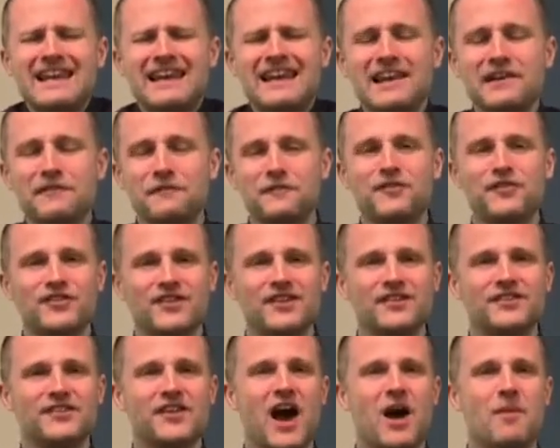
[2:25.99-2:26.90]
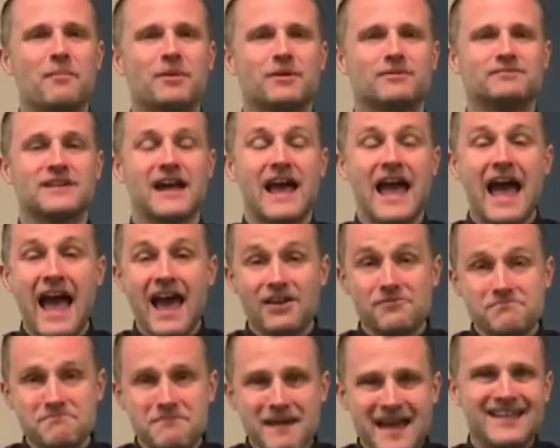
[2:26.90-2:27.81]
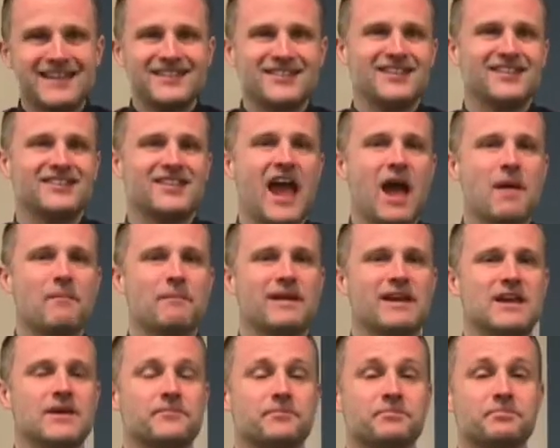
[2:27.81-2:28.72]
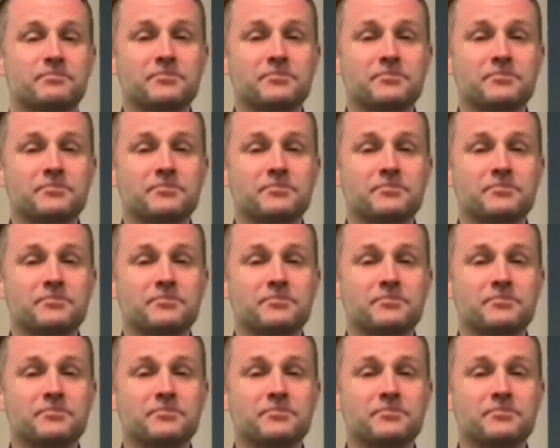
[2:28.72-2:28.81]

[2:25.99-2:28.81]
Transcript: lifts us up and makes us happy,